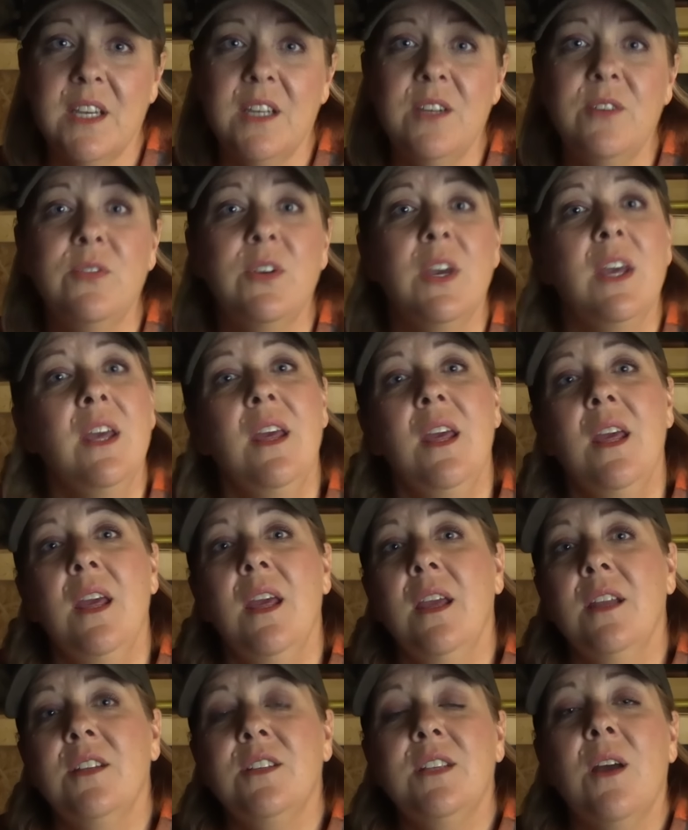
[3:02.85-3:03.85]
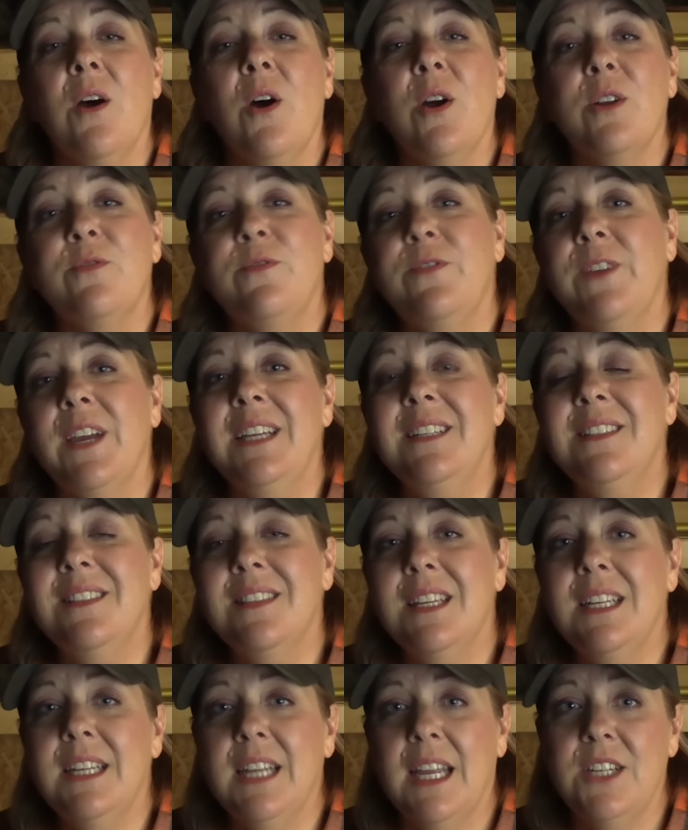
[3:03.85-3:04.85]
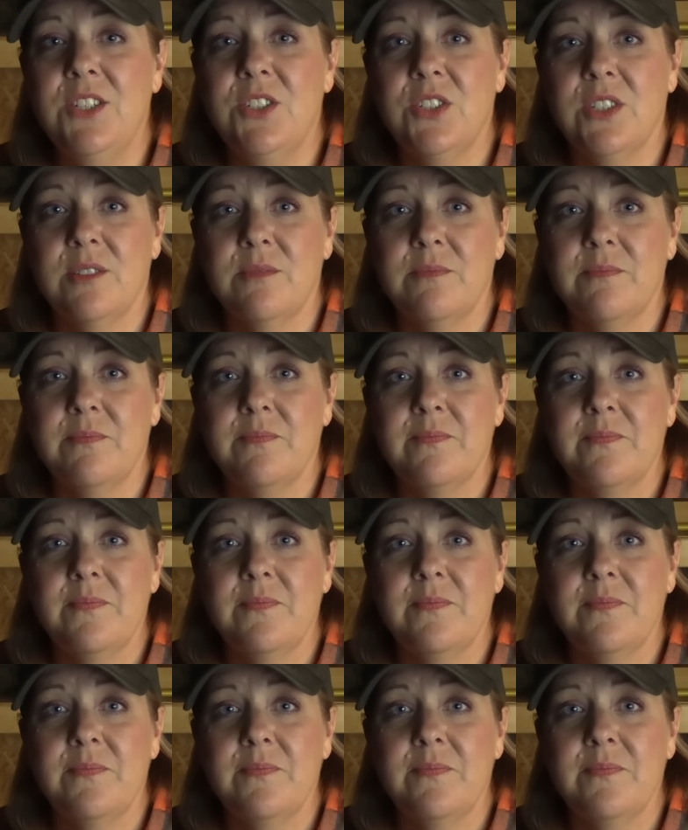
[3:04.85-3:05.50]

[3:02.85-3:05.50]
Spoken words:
of on Face the Nation.